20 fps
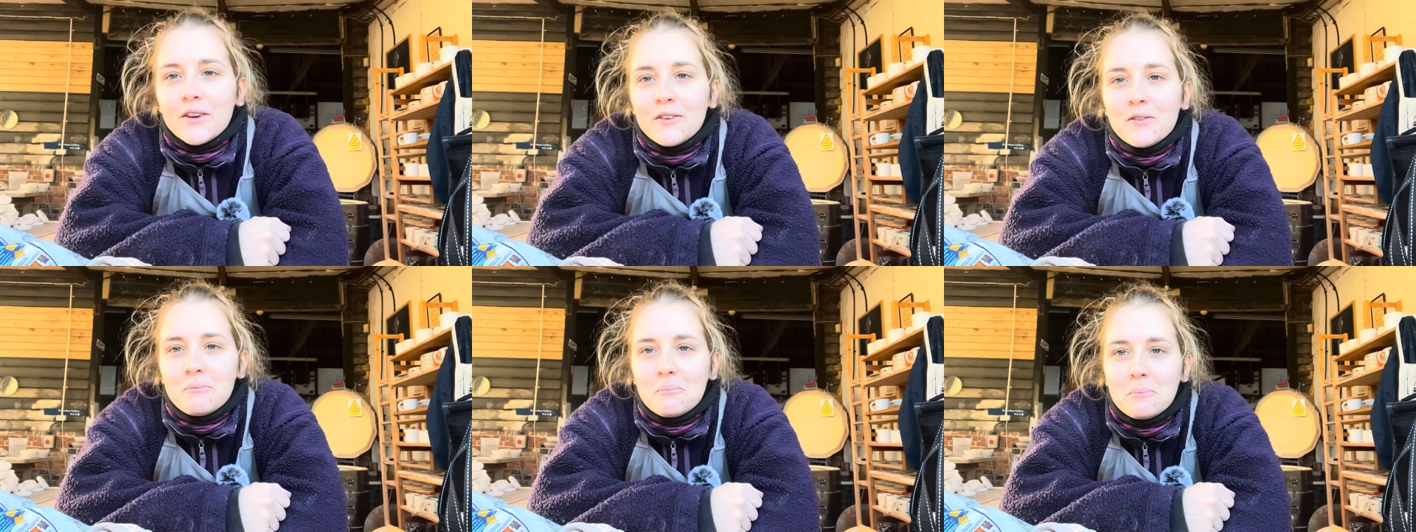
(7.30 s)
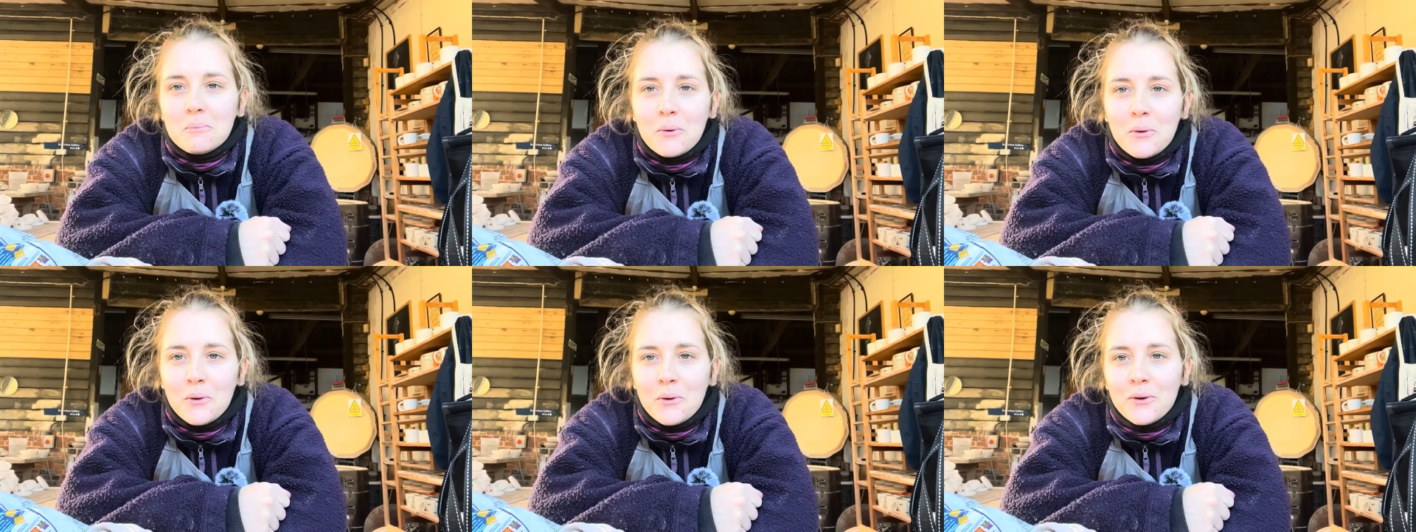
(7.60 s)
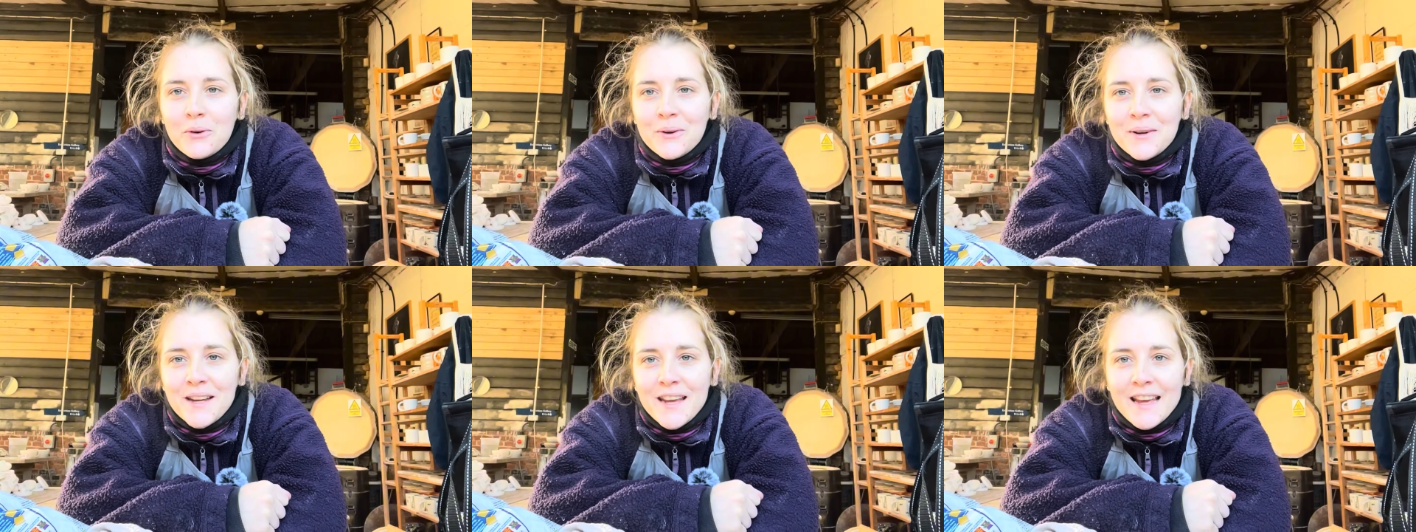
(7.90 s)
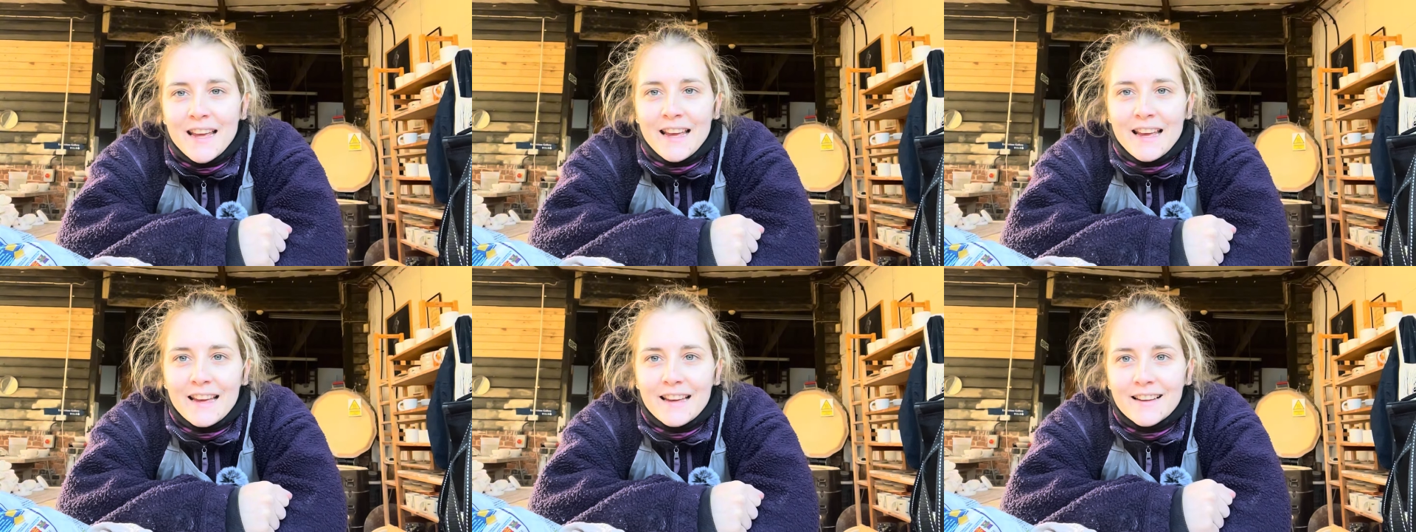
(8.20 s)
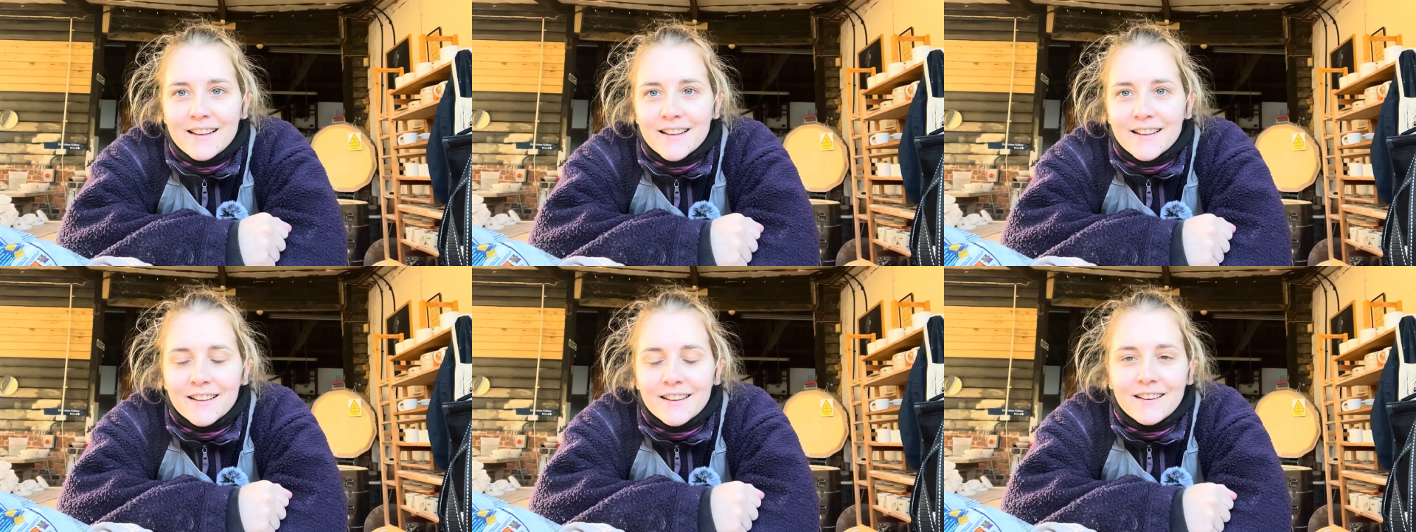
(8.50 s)

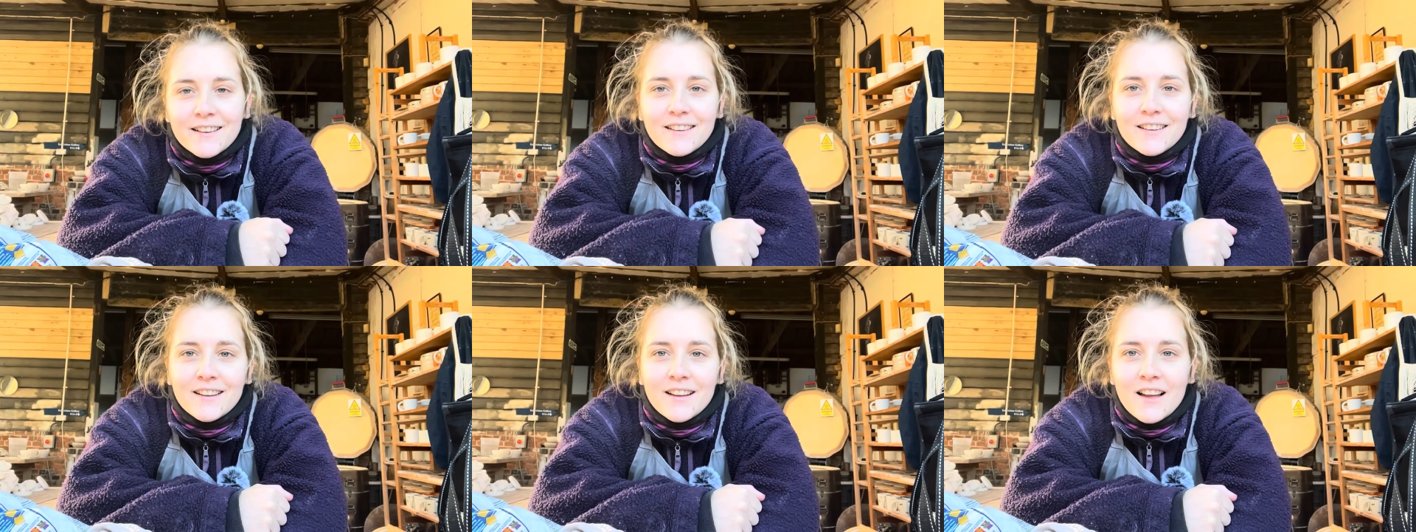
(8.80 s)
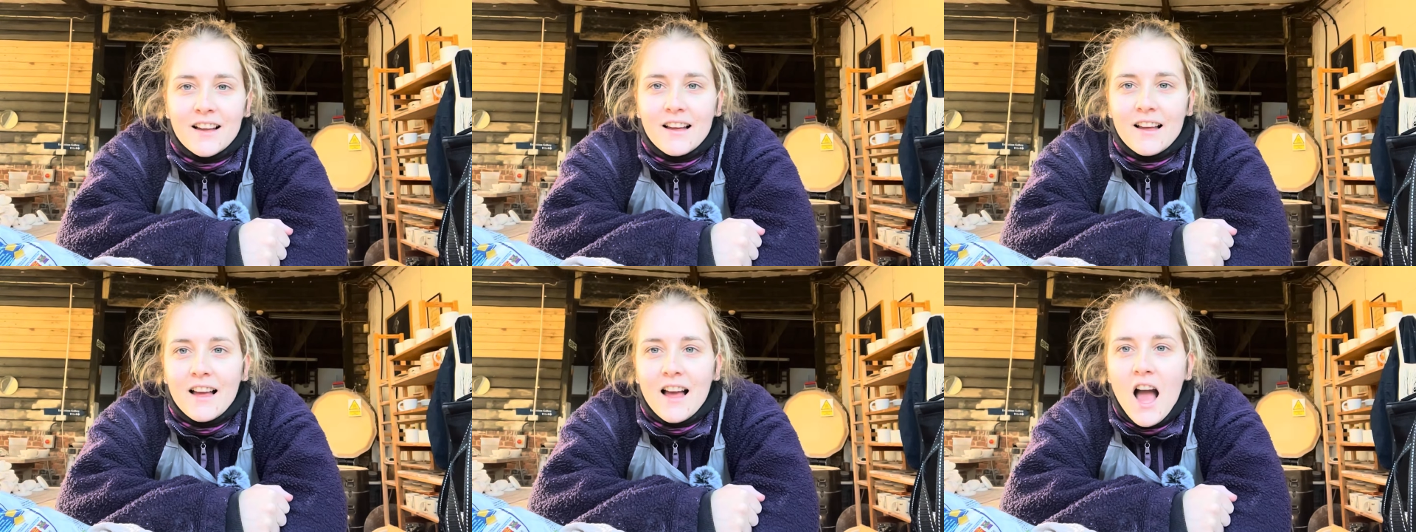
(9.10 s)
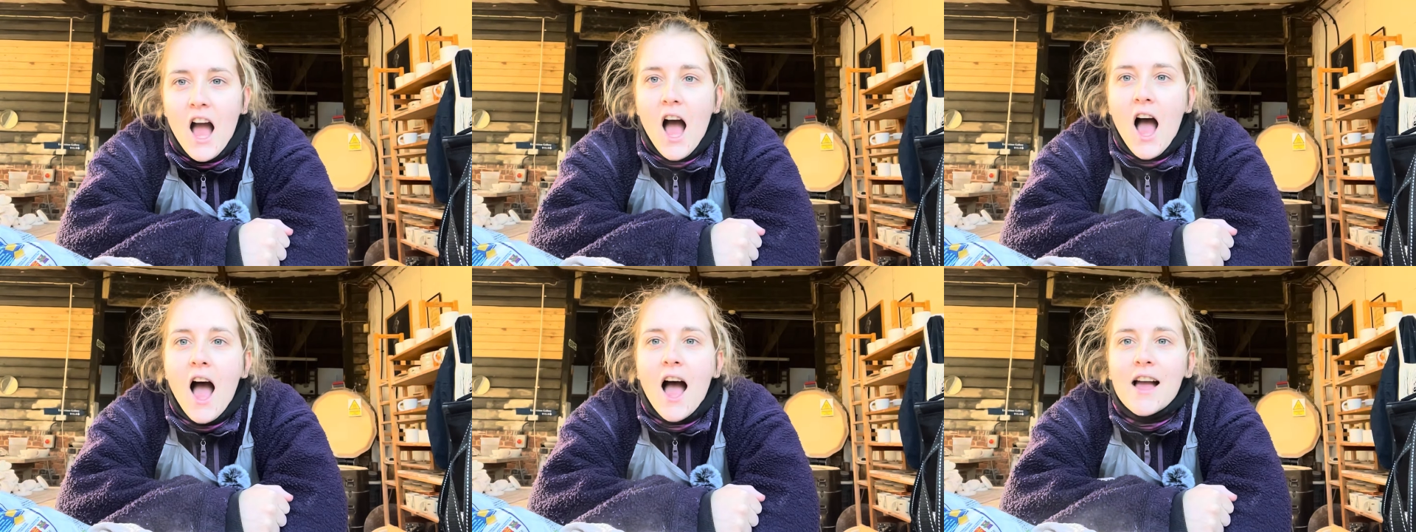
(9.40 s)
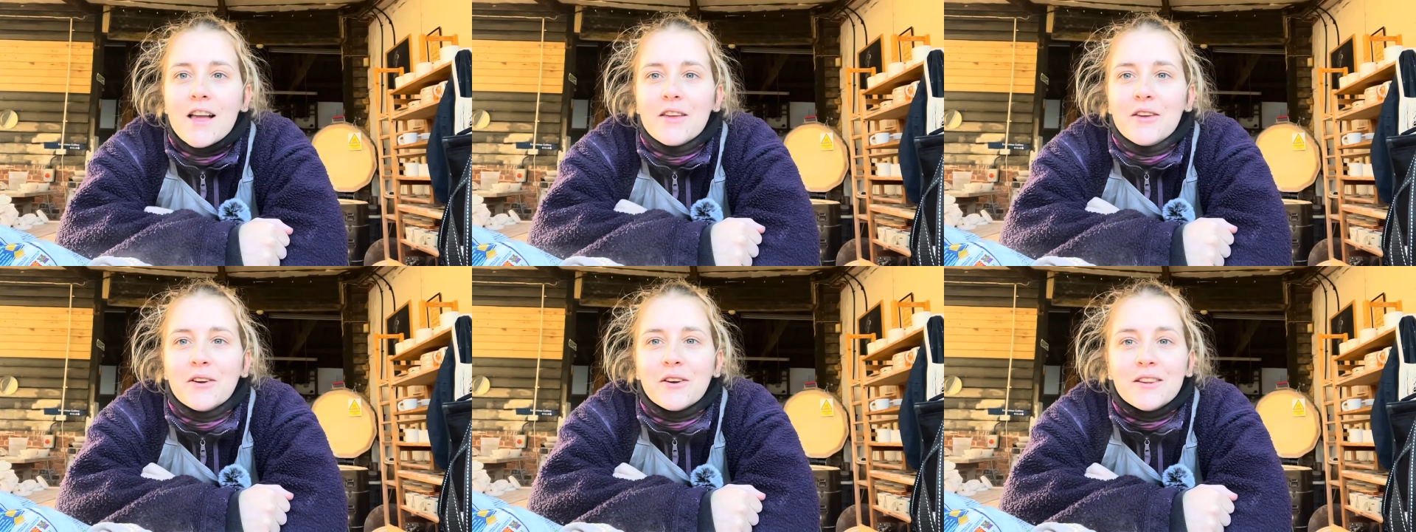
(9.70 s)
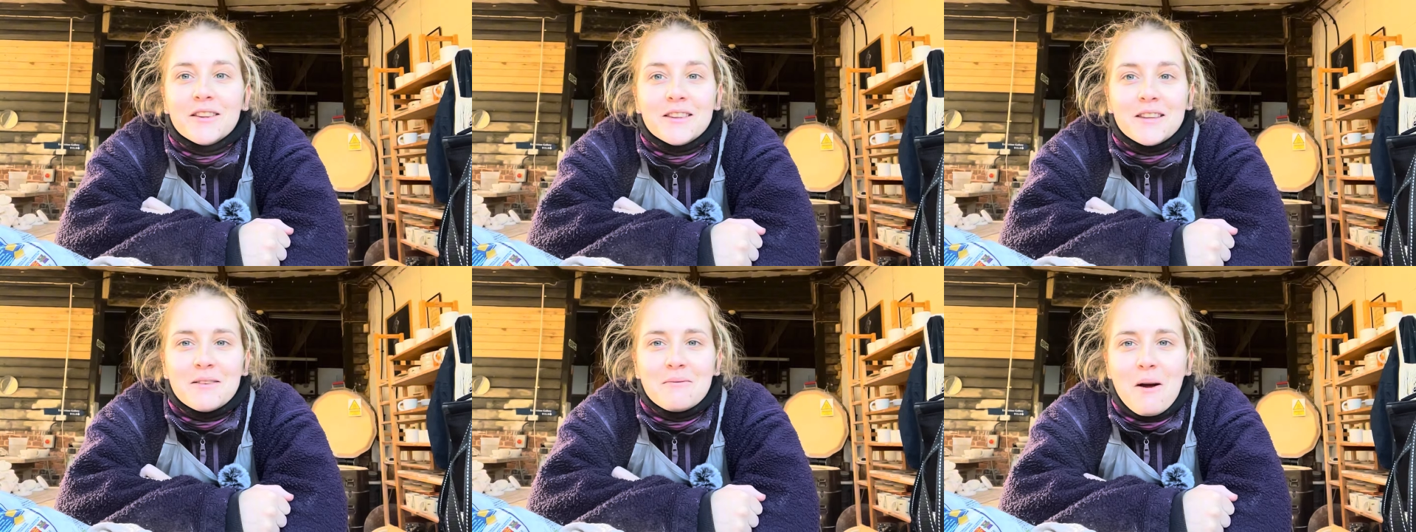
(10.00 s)
morning. You
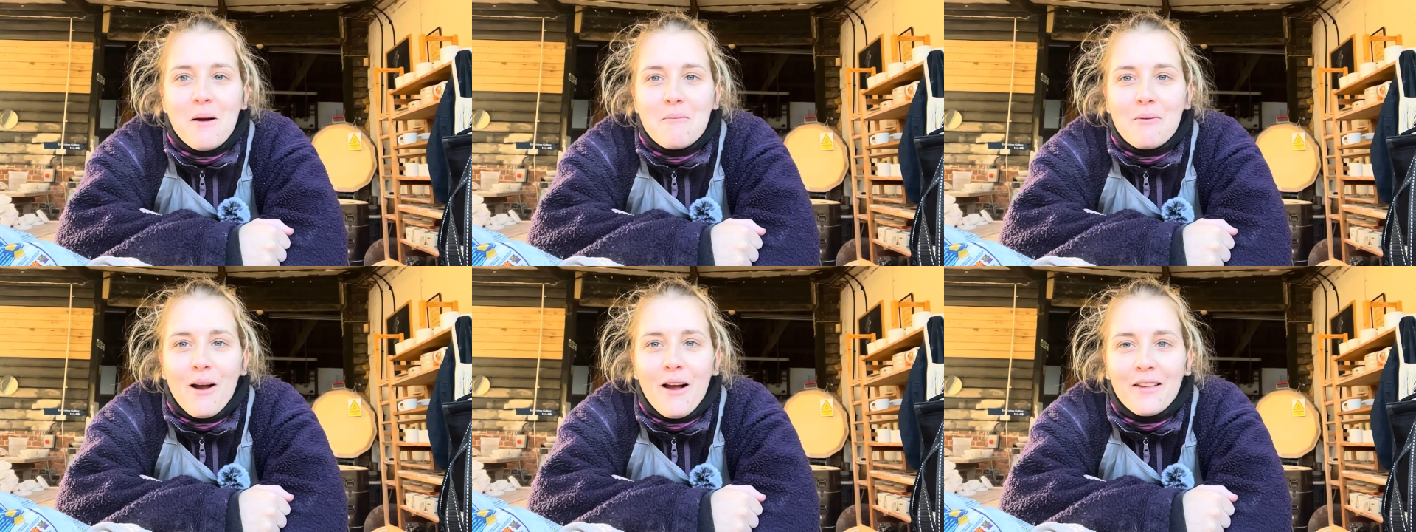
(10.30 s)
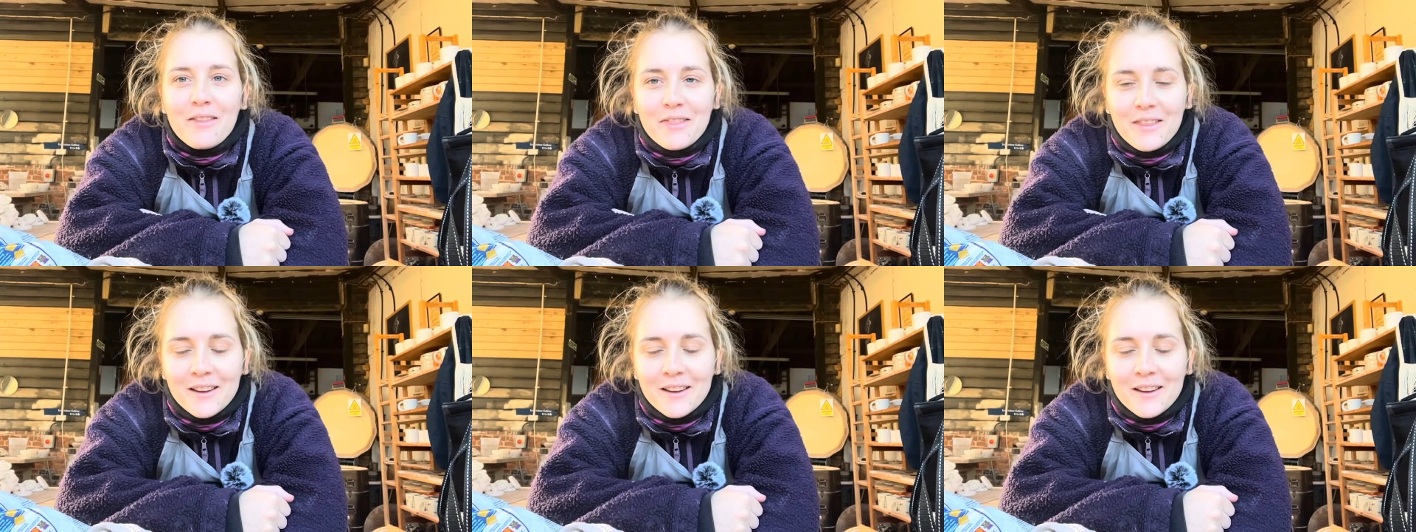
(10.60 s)
can see my breath.